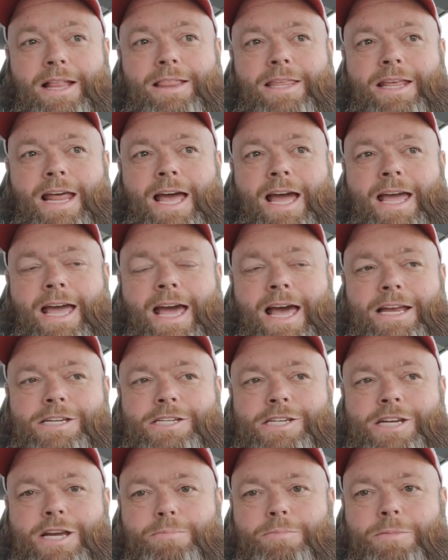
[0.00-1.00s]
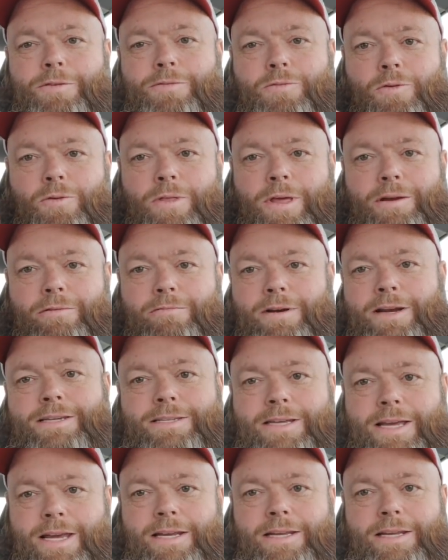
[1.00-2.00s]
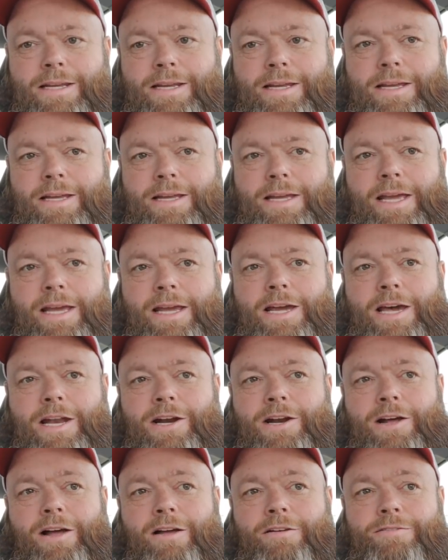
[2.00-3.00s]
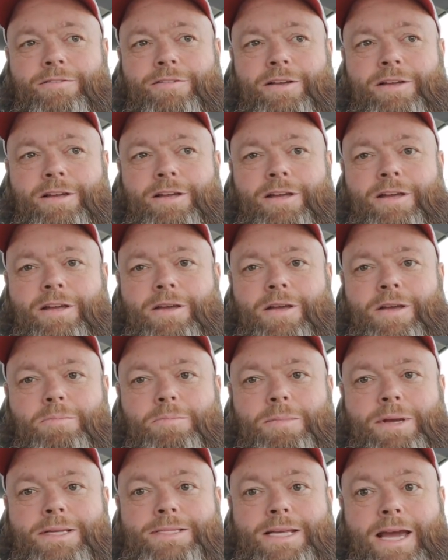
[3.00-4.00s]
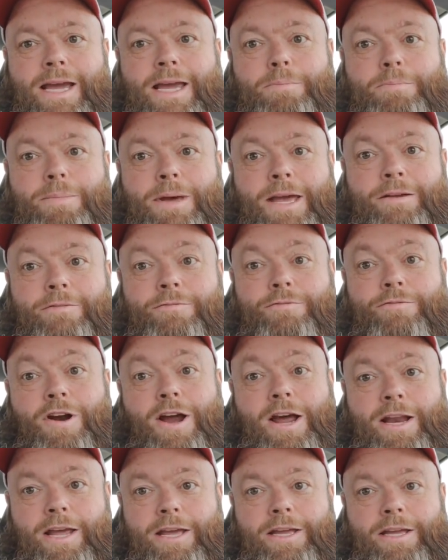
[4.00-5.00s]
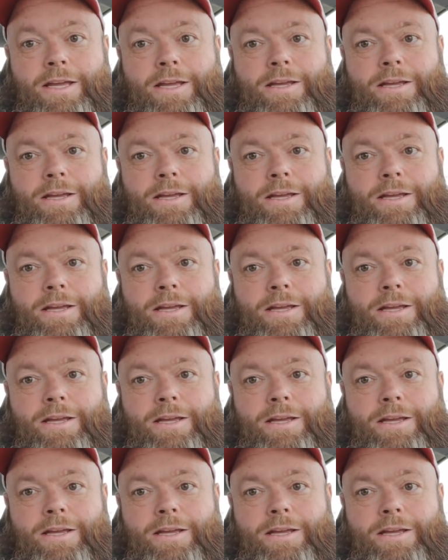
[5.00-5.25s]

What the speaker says: that I got shipped before they reset and cut it off means I get paid Friday.